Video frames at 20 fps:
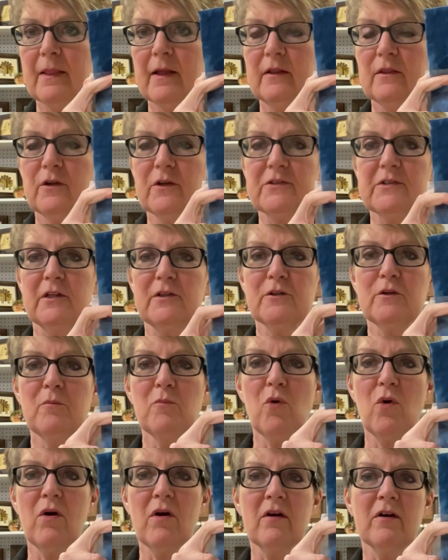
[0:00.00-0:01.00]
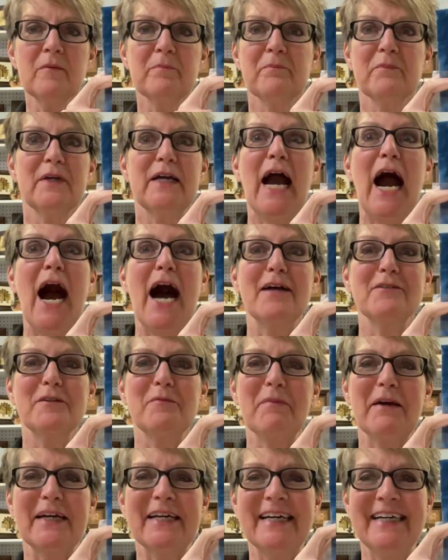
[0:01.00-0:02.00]
looks a little more
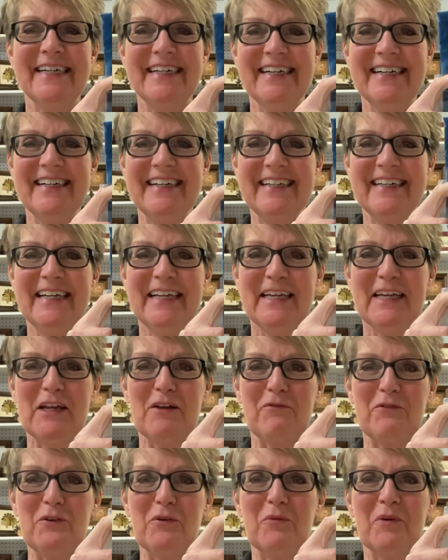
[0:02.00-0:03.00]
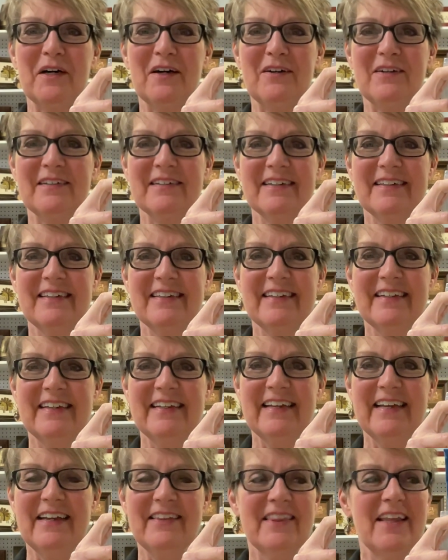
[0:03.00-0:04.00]
cosmic, if you will,
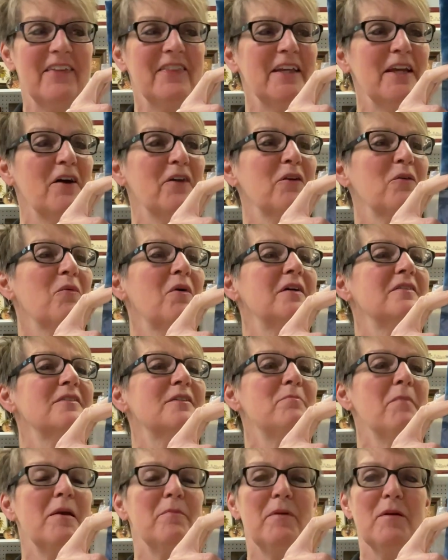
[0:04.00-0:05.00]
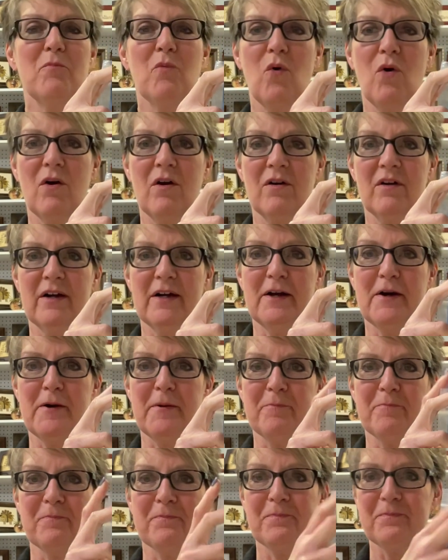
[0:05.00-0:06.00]
than the other ones. Maybe more
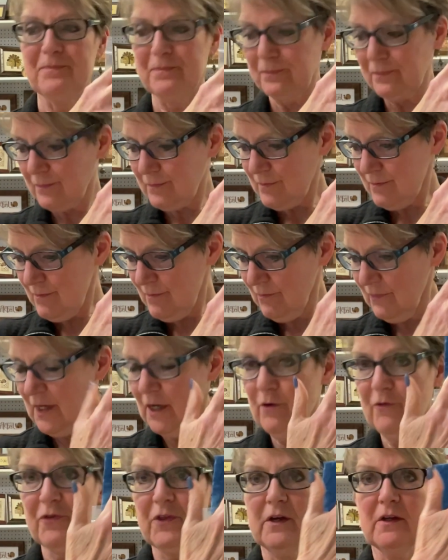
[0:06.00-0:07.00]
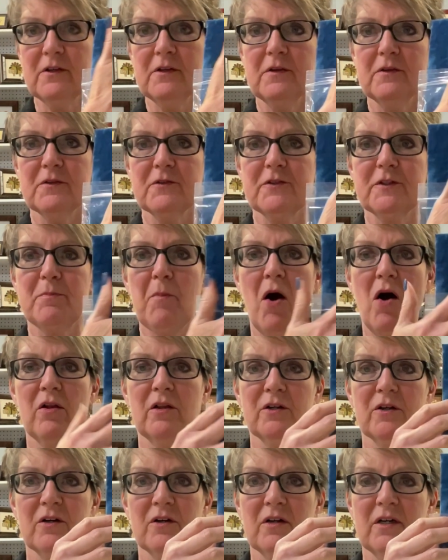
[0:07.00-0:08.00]
of the
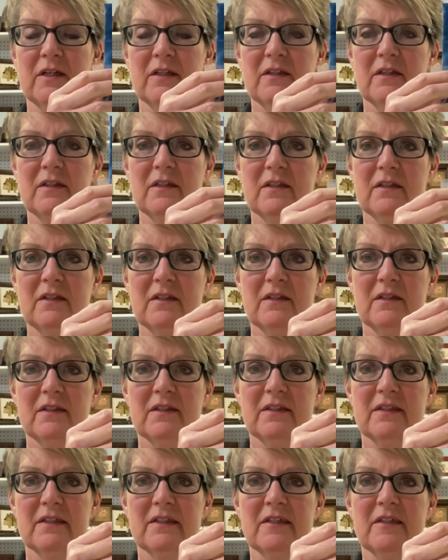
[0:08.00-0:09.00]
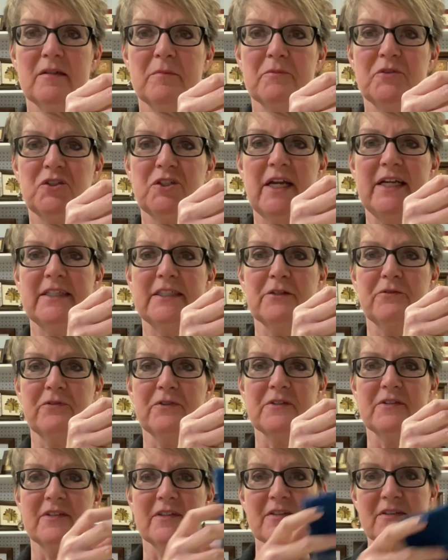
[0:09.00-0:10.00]
smaller shade
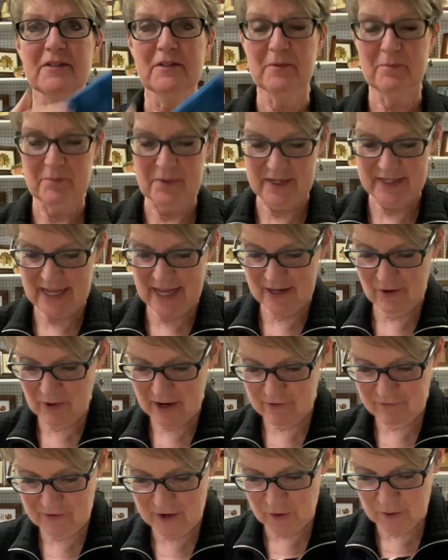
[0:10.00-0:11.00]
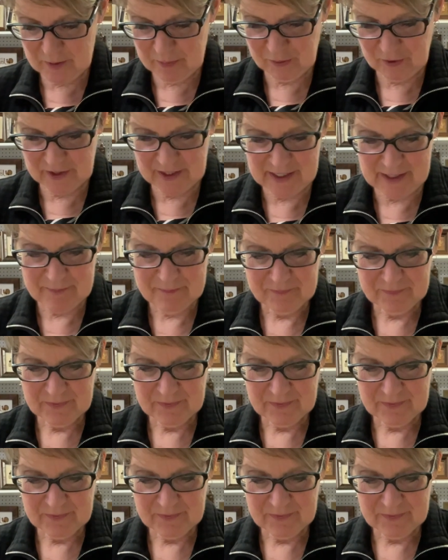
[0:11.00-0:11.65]
differences. But anyway, very pretty.